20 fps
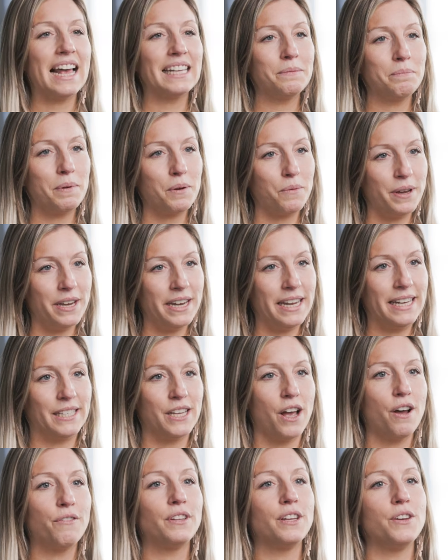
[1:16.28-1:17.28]
Aspirin
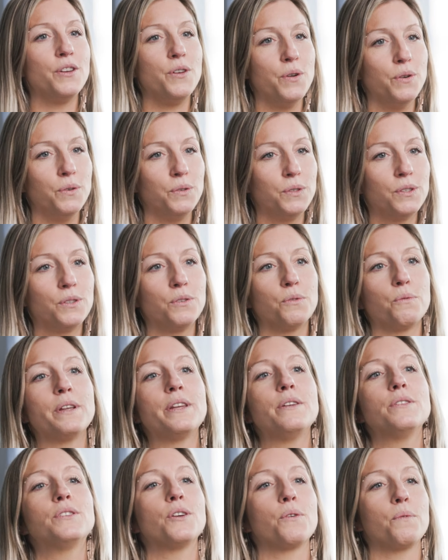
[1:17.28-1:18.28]
is often used to
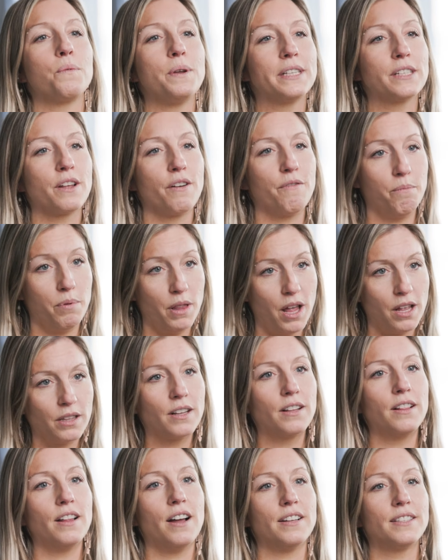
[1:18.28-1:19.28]
reduce the risk of
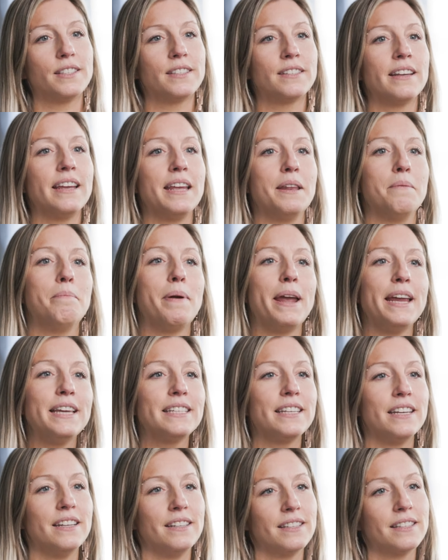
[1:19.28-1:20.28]
blood clots in
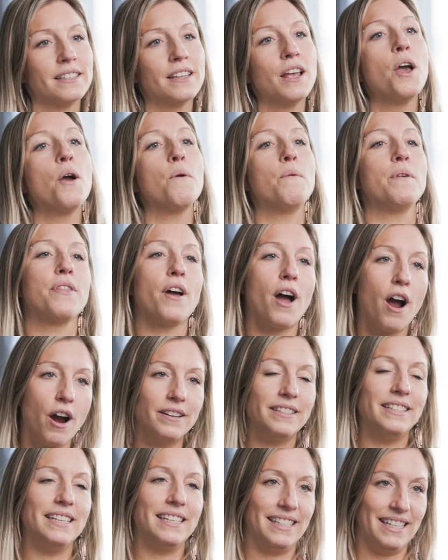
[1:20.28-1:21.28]
patients with
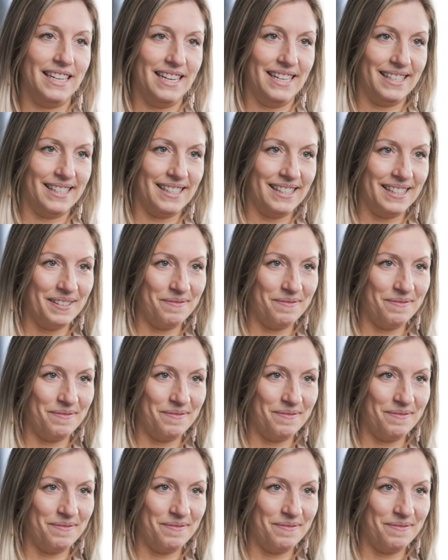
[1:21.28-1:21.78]
heart disease.